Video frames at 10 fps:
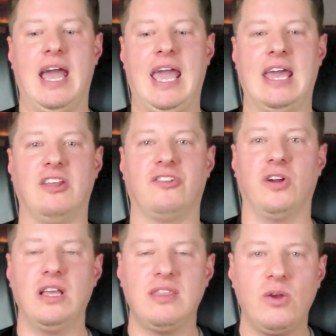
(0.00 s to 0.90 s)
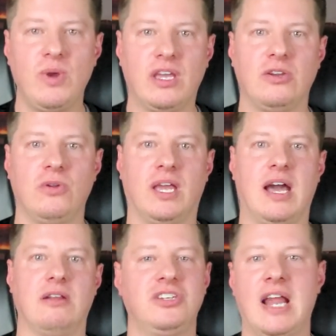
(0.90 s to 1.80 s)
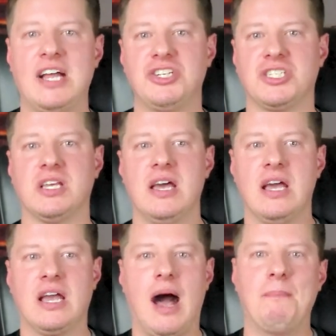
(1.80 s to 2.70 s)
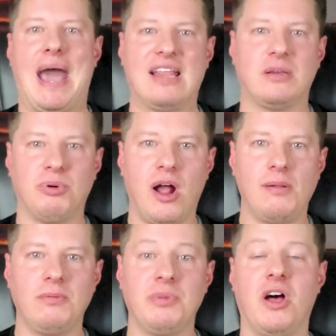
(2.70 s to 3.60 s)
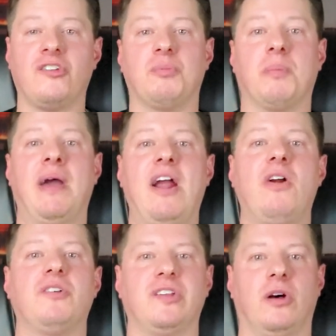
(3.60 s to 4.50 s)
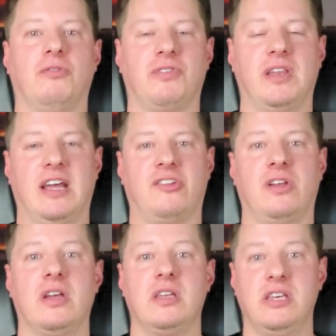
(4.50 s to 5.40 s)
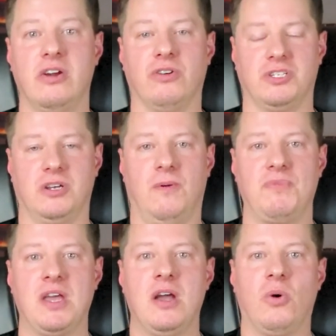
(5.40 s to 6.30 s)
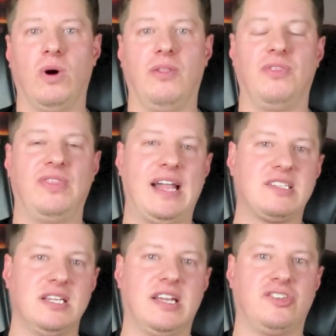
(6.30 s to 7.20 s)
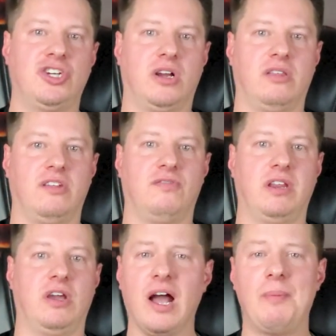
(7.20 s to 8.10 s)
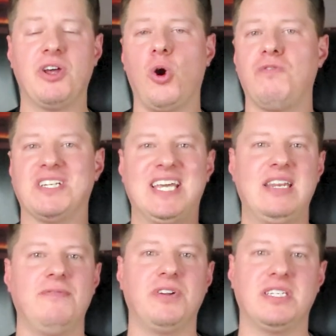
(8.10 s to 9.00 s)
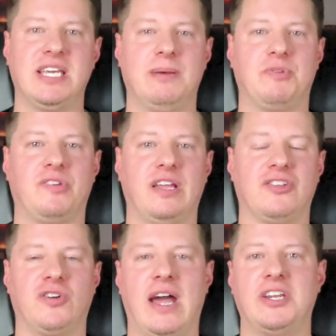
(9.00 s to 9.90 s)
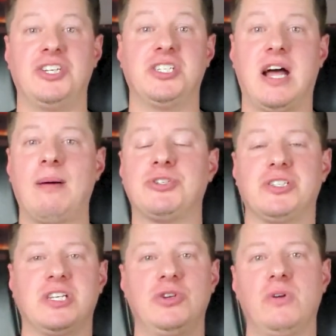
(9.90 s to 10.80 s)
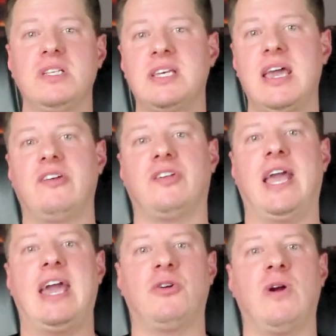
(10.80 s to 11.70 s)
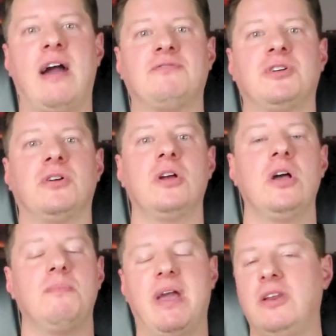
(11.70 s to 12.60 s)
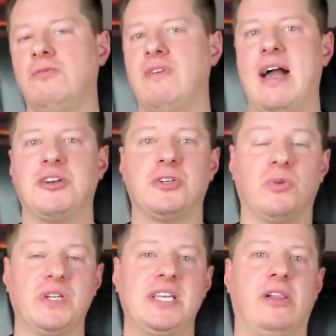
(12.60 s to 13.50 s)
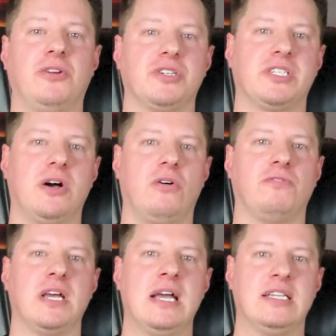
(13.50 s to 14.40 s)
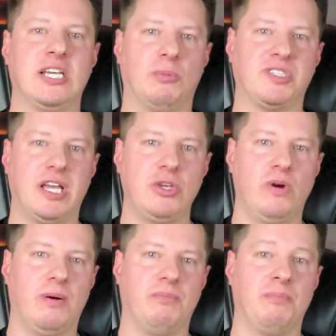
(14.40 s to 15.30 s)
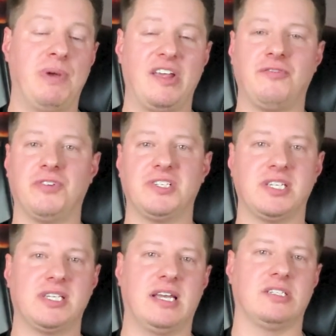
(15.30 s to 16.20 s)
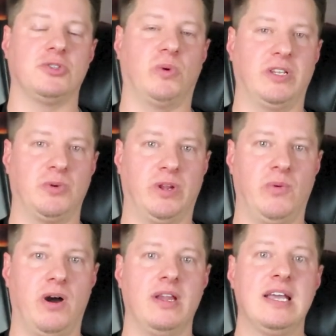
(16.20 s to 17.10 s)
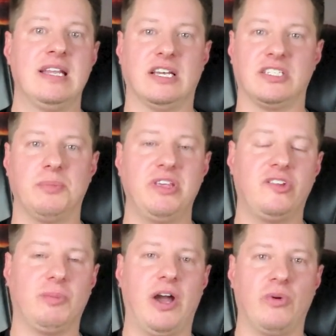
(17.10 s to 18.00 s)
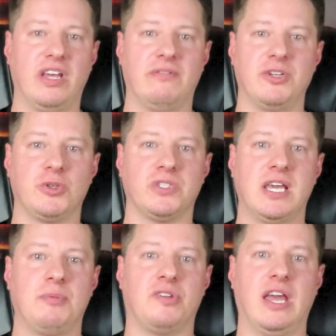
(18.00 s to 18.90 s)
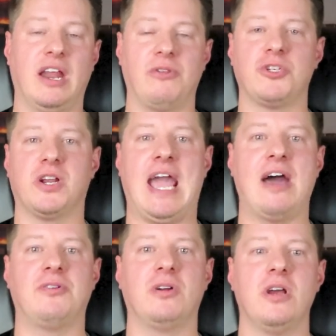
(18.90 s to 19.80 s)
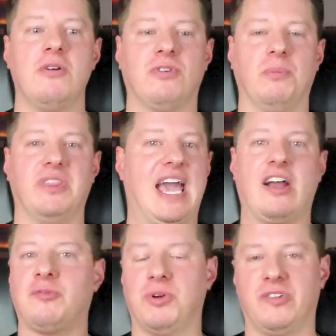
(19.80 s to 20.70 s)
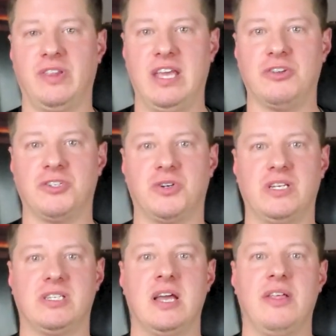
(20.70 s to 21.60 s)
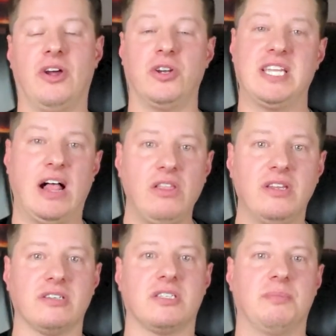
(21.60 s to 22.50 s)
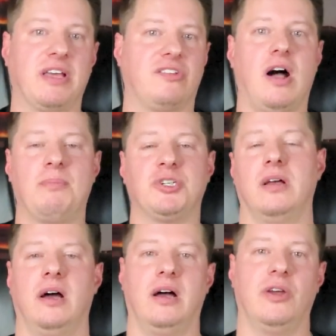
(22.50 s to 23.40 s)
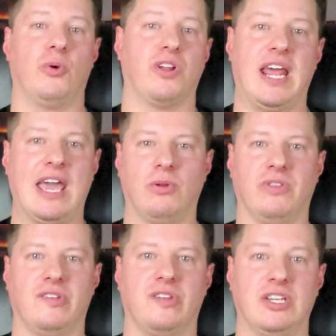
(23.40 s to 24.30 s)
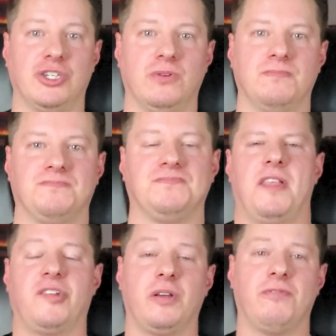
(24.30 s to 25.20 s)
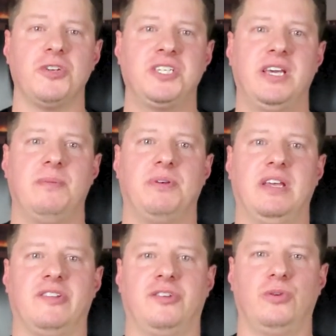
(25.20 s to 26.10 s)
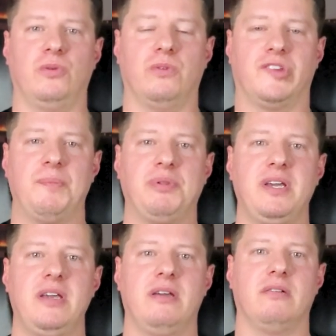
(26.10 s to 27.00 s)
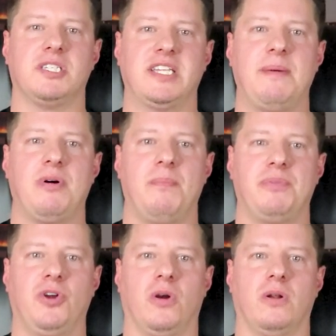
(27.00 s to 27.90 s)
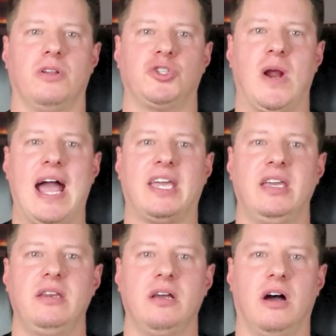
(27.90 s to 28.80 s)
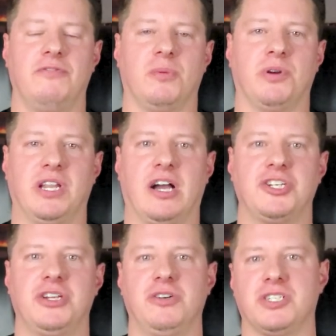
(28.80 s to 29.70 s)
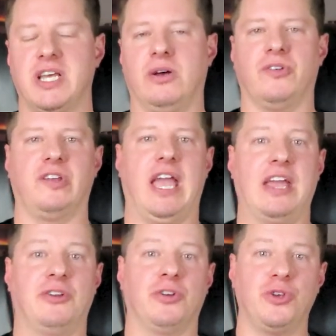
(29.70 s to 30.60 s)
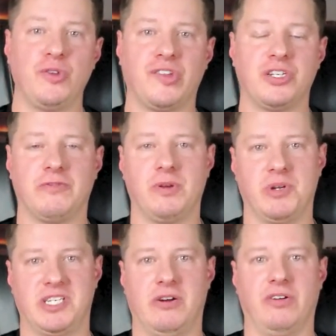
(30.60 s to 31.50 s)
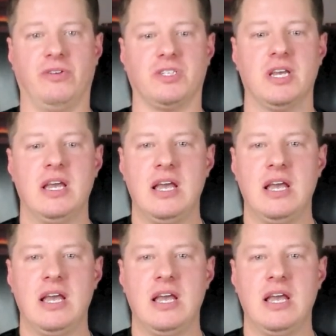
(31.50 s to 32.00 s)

And is there anything we can do to kind of not just combat the problem, but also prepare ourselves for the next year or so. Well, that's the next chunk of this video. I'm going to go over 10 different tips and strategies and options that you can take as a handcrafter, manufacturer, and retailer yourself to help set you up best for success in 2021. Now, some of these are my own individual tips, and others are gathered from the experts in the industries that are telling us the best options uh, in order to handle this issue. So, the first tip is to simply step up your tracking of your production, your sales, and your usage of your materials.